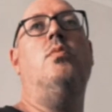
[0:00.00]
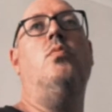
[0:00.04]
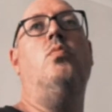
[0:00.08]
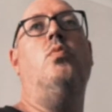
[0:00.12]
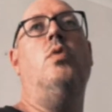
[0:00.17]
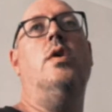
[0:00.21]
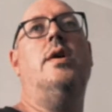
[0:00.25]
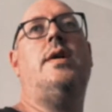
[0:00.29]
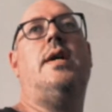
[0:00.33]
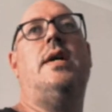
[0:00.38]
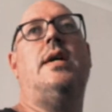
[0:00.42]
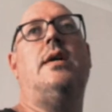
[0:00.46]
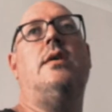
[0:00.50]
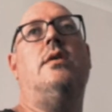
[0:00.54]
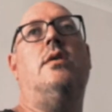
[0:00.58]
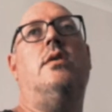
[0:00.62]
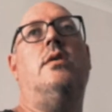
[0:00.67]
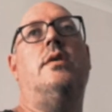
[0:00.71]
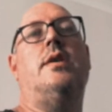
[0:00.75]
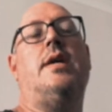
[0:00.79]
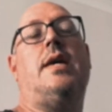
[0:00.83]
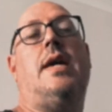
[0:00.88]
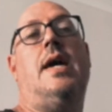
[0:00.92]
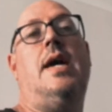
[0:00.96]
working
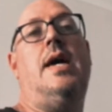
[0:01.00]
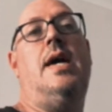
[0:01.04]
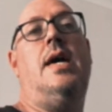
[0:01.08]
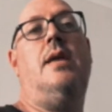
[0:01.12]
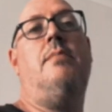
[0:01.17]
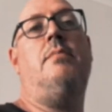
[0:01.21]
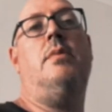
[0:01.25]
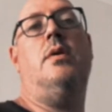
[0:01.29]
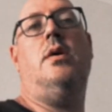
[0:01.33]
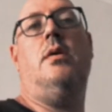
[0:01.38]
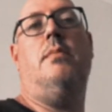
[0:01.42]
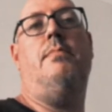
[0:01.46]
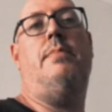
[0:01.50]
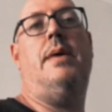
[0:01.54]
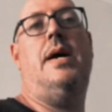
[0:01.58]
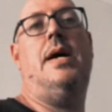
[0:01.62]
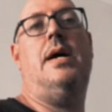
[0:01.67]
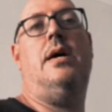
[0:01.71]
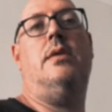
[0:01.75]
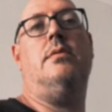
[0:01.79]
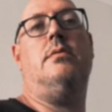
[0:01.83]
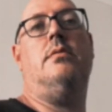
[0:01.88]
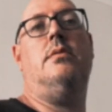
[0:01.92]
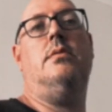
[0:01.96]
on a game
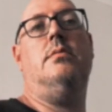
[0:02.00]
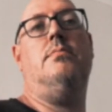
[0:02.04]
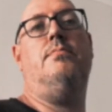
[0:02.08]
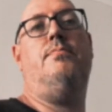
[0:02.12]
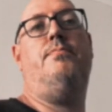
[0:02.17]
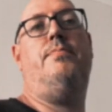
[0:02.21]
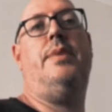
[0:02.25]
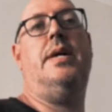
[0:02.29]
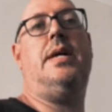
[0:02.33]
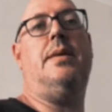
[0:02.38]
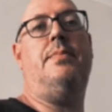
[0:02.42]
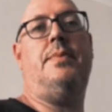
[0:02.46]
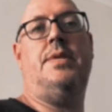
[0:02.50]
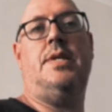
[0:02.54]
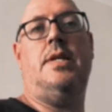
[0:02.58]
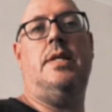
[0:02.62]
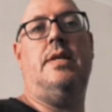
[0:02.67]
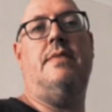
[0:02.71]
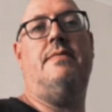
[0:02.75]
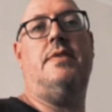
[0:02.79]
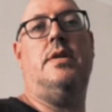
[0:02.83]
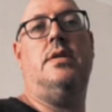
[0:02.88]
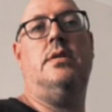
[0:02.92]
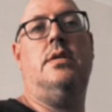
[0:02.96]
about pick up and
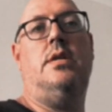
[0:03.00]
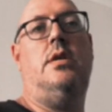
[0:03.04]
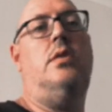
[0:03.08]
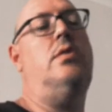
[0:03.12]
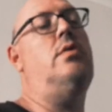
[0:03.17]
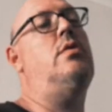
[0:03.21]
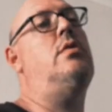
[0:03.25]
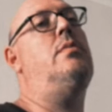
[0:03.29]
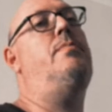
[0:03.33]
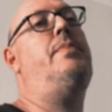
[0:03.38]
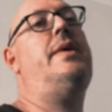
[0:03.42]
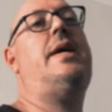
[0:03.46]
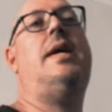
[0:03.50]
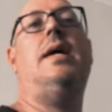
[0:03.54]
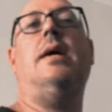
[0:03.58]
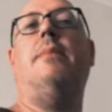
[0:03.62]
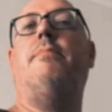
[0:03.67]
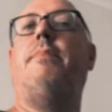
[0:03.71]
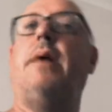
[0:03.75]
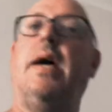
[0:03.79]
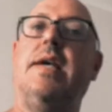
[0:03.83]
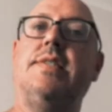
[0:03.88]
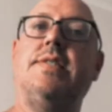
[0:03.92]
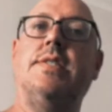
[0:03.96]
deliver. You're picking up
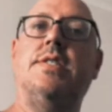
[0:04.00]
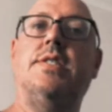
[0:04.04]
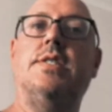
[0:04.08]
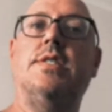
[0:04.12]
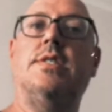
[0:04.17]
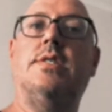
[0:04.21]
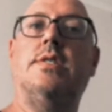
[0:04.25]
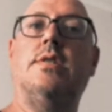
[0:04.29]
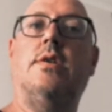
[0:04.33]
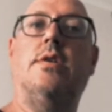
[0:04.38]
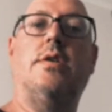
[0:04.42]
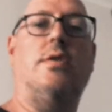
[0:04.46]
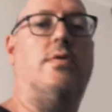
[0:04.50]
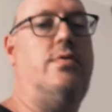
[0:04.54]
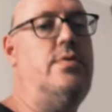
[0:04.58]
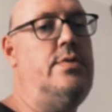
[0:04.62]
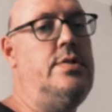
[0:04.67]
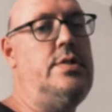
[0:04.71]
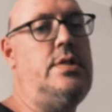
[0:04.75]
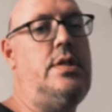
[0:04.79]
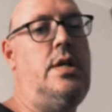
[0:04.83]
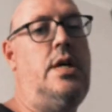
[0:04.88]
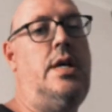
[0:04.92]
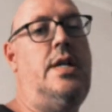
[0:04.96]
passengers on a
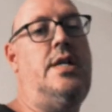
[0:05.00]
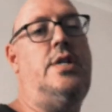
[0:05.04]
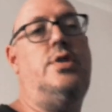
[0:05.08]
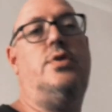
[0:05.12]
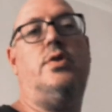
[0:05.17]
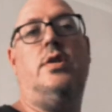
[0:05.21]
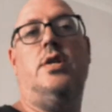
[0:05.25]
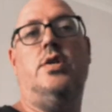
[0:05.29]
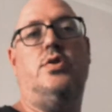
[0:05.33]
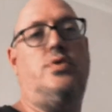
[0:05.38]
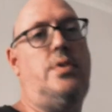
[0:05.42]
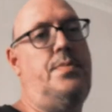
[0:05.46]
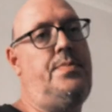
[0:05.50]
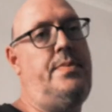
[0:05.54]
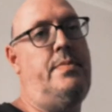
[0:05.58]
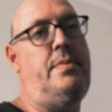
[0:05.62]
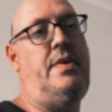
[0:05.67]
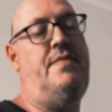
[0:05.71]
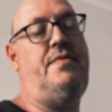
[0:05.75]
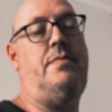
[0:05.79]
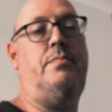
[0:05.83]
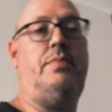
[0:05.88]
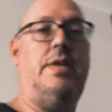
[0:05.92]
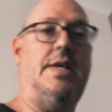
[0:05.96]
cruise line and trying to drop them
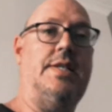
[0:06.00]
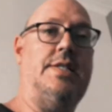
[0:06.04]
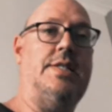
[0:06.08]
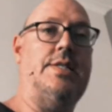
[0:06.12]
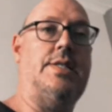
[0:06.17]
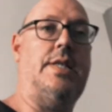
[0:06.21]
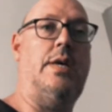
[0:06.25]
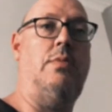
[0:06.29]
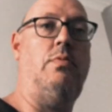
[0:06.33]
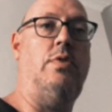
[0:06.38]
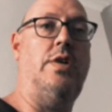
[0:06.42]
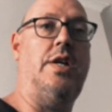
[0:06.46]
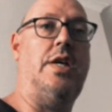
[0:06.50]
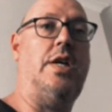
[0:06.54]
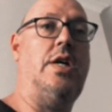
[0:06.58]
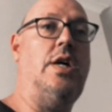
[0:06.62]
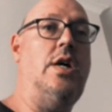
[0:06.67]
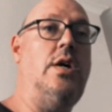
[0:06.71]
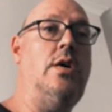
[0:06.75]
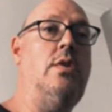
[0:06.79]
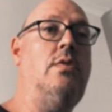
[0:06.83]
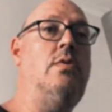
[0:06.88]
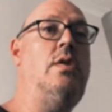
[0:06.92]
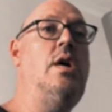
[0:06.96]
off at places they want to
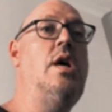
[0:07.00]
go.